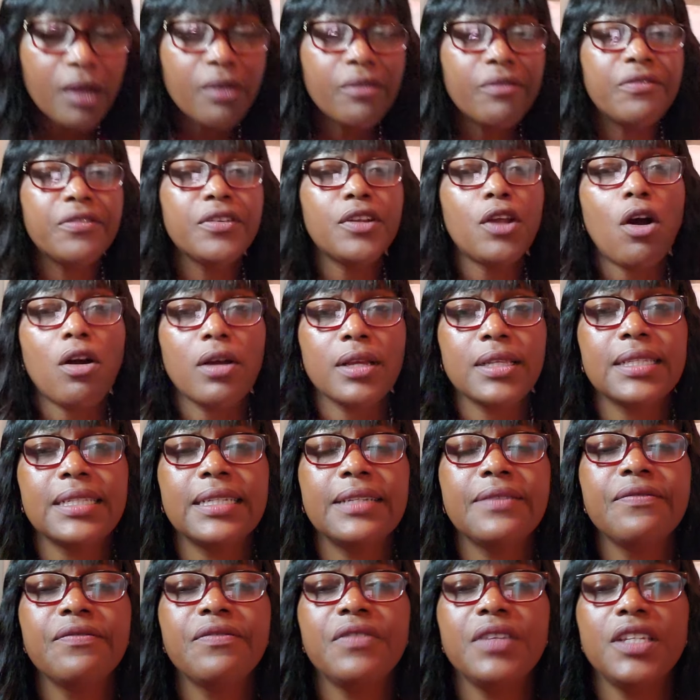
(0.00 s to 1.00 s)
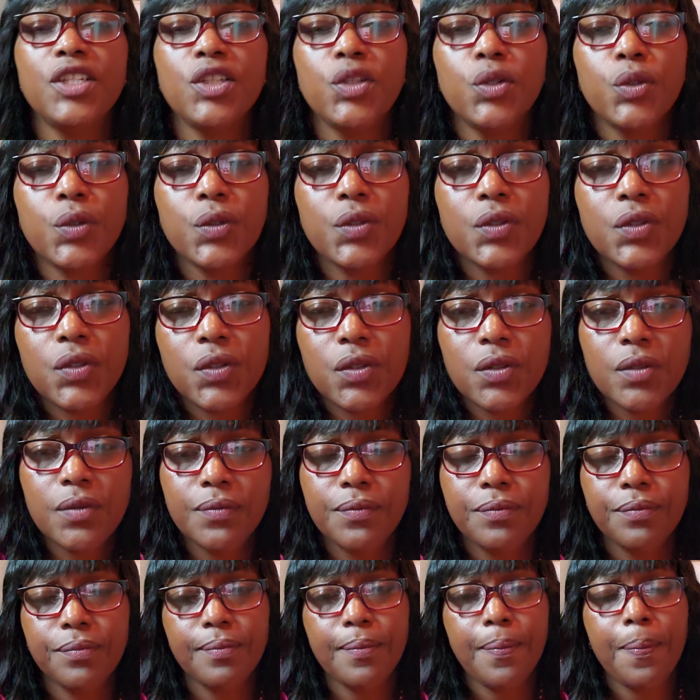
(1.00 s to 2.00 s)
vlogs and videos,
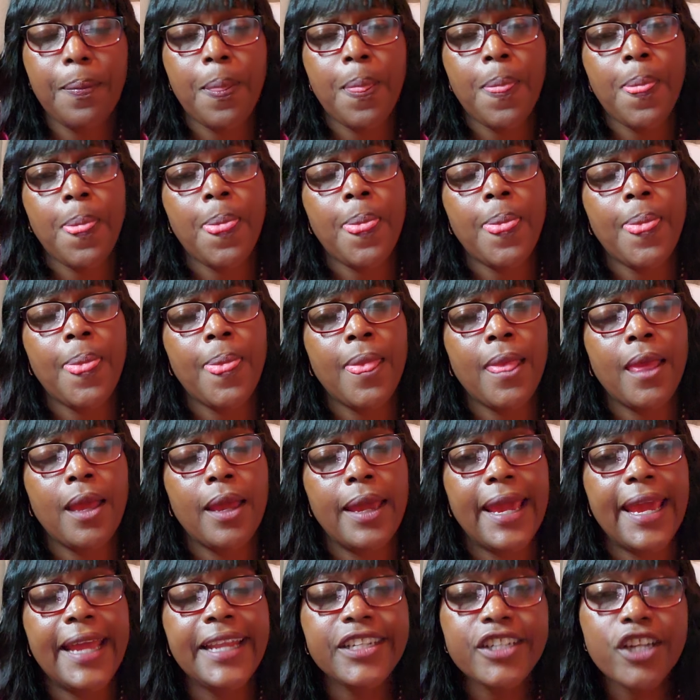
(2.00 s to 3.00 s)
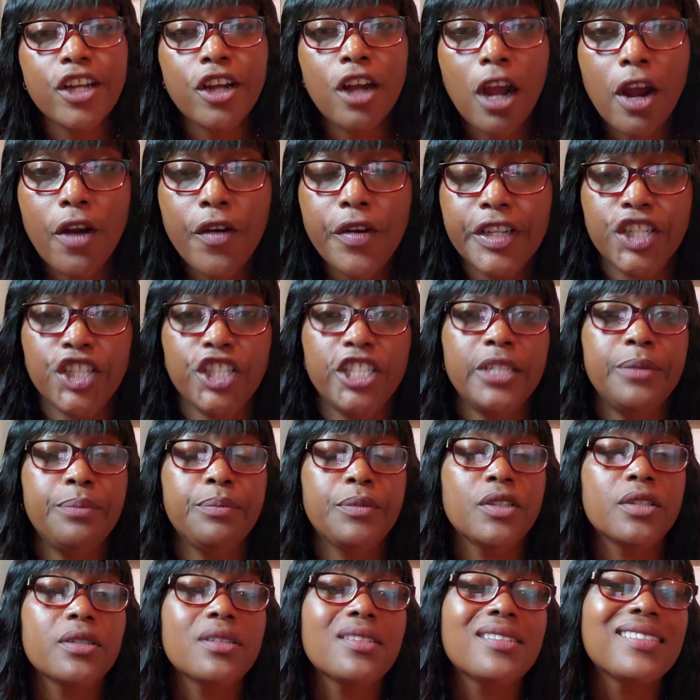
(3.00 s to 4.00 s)
encouraging
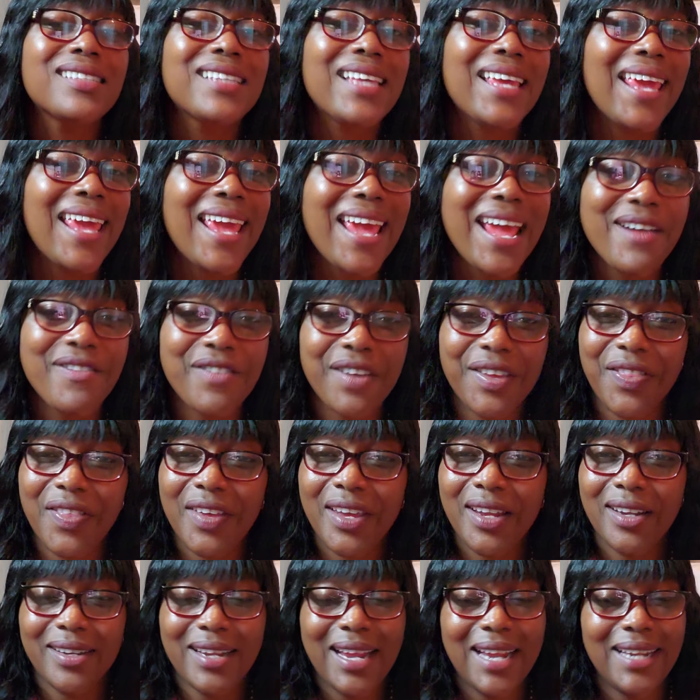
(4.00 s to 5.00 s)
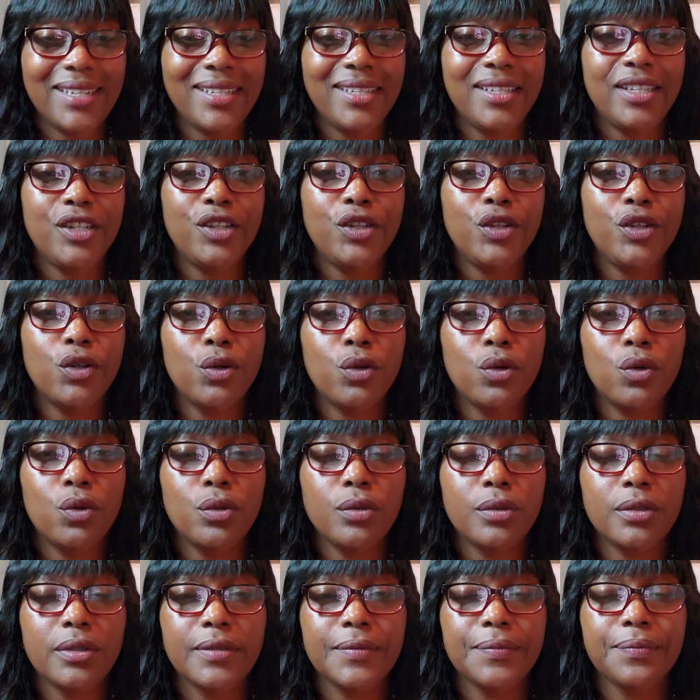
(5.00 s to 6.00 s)
him to say everything that he
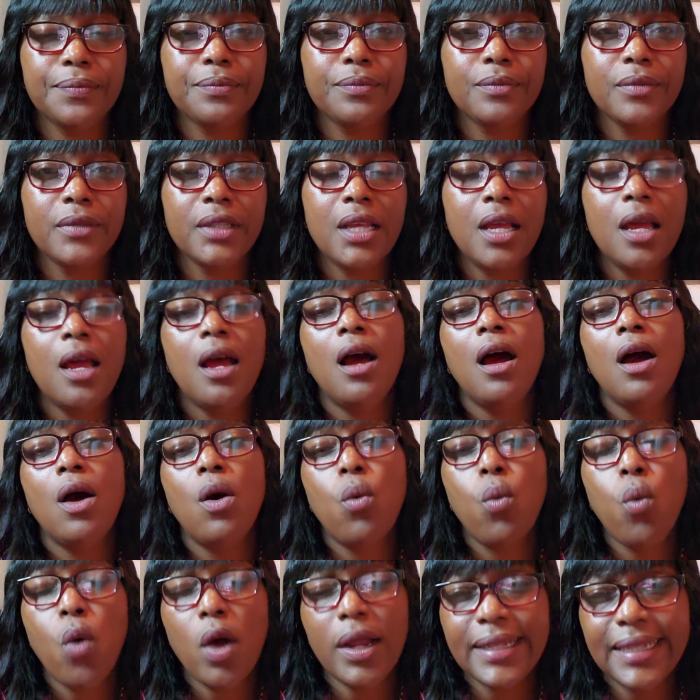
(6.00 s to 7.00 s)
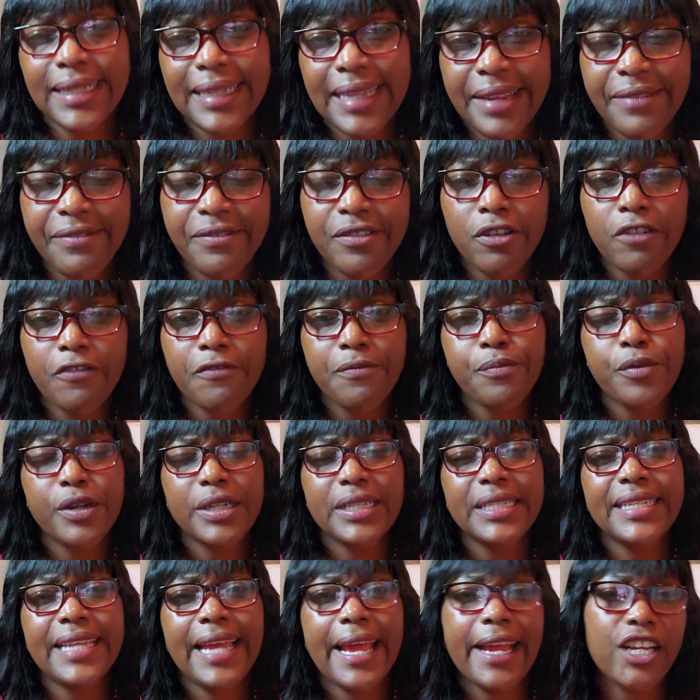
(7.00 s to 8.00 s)
knows, what level of
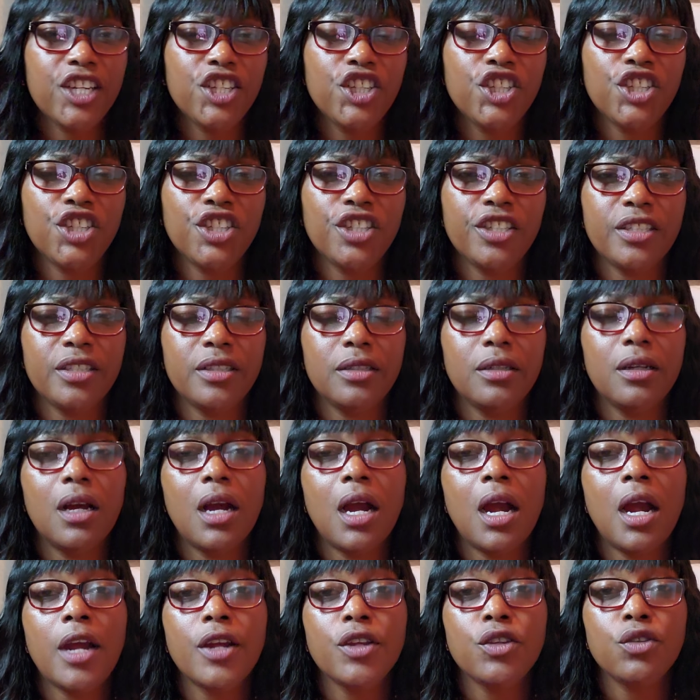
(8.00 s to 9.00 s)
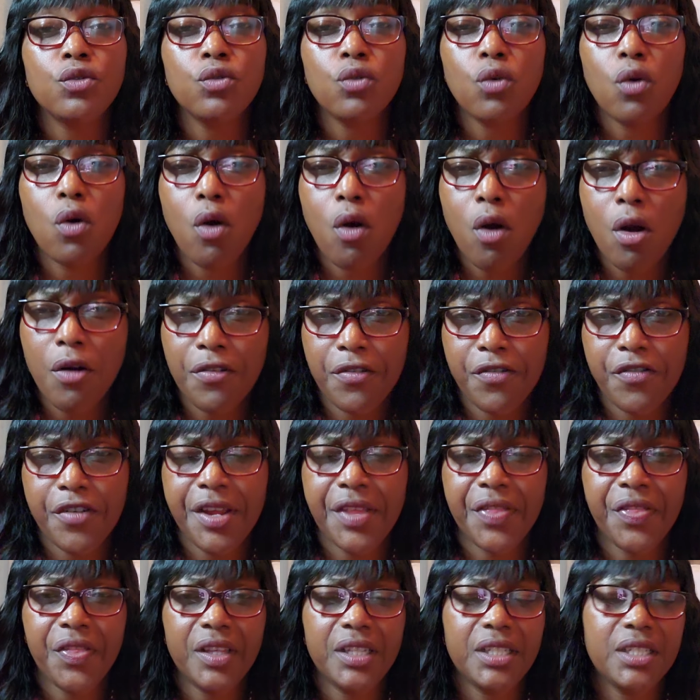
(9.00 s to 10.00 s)
protection are you
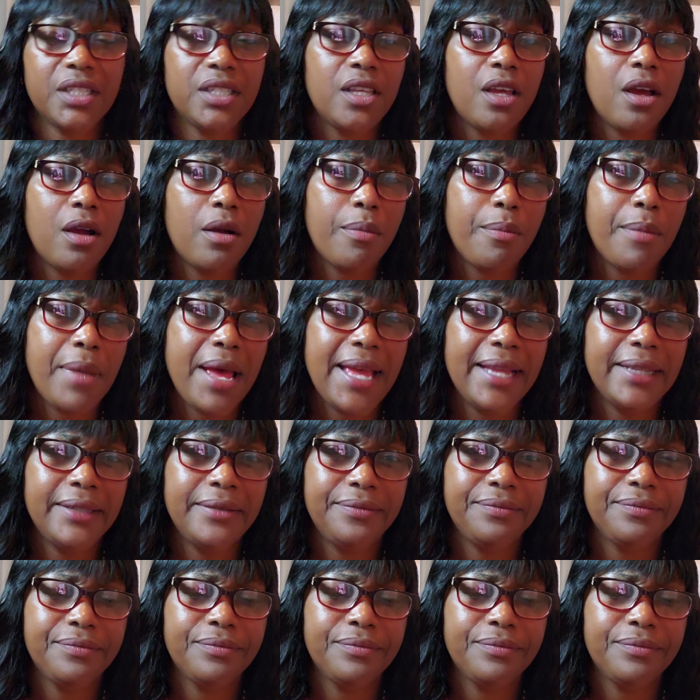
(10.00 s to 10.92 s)
offering this young man?